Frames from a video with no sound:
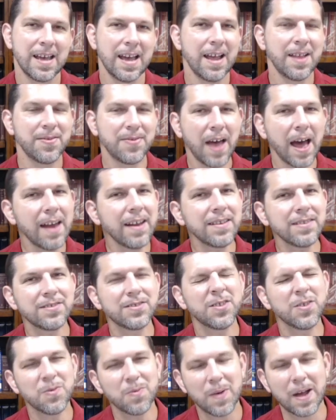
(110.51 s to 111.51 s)
And that
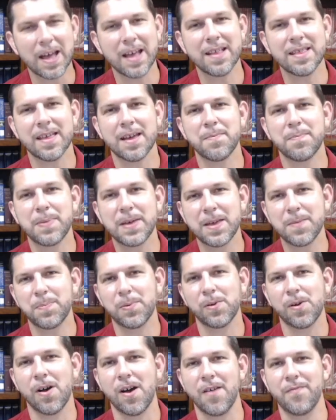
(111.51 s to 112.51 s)
is the way that
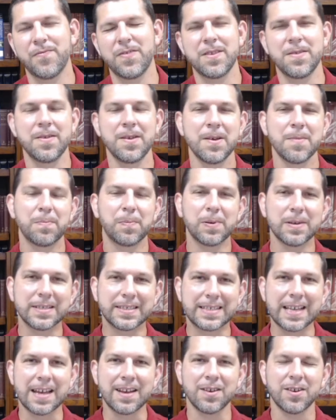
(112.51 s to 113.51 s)
people often
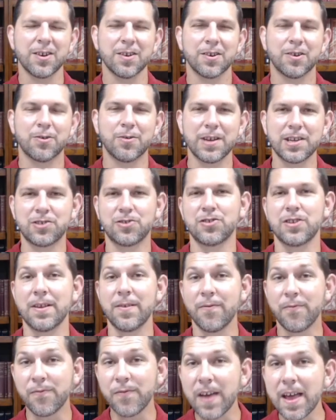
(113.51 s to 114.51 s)
present
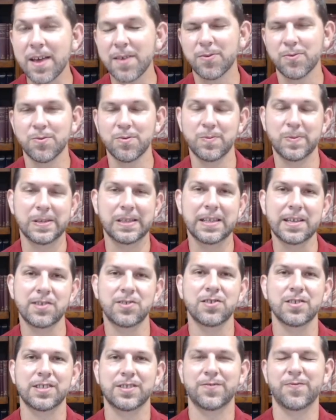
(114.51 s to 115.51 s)
Christian faith or
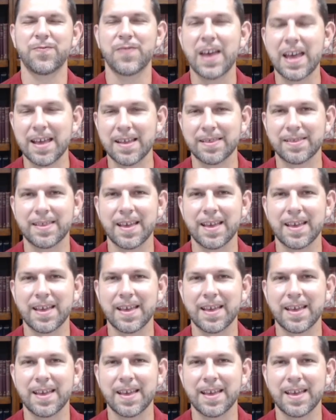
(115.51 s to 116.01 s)
religious faith.